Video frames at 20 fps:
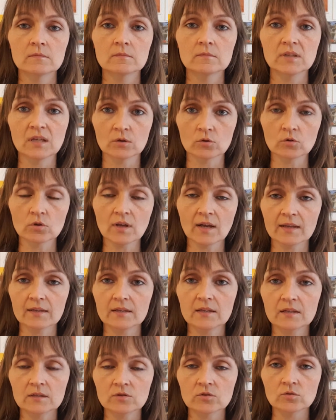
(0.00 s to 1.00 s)
be a good
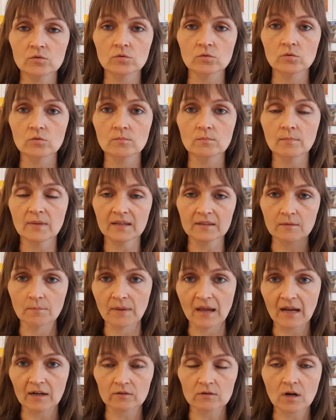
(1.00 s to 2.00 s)
idea to make the
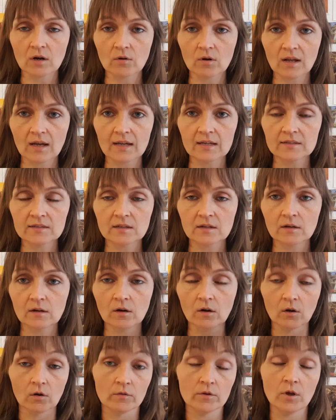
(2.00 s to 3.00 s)
background lighter,
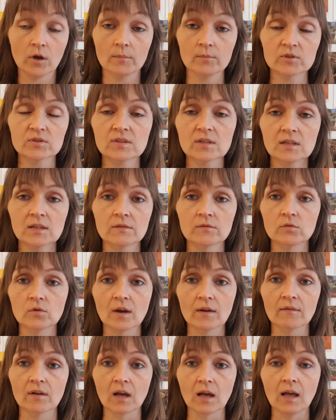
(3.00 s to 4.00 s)
or the opposite. If you
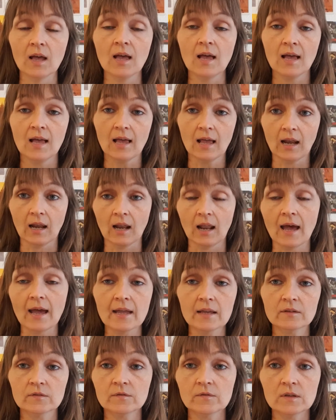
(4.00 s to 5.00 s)
have a
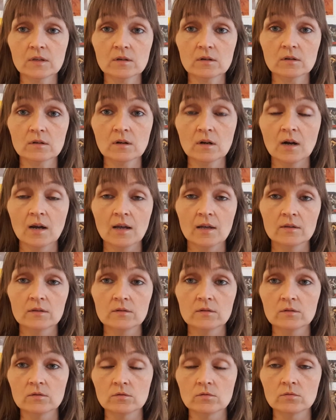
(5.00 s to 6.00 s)
light figure,
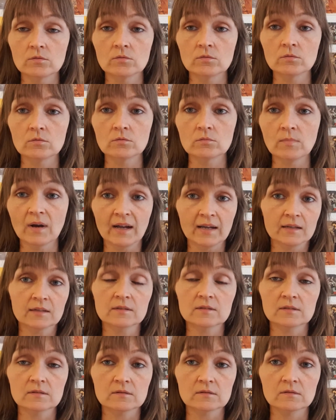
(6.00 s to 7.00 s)
you might
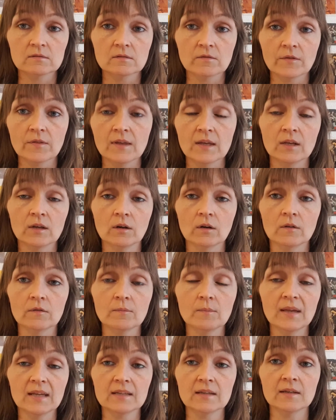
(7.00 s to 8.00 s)
think
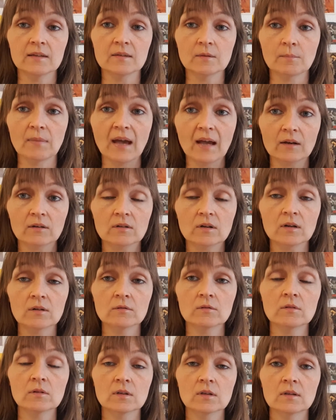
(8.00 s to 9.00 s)
of making the
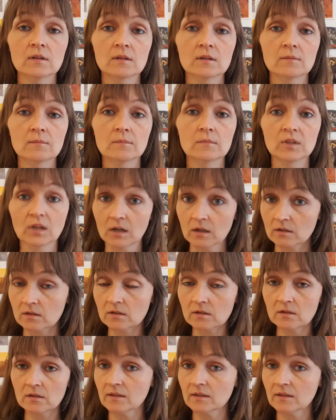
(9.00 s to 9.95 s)
background darker.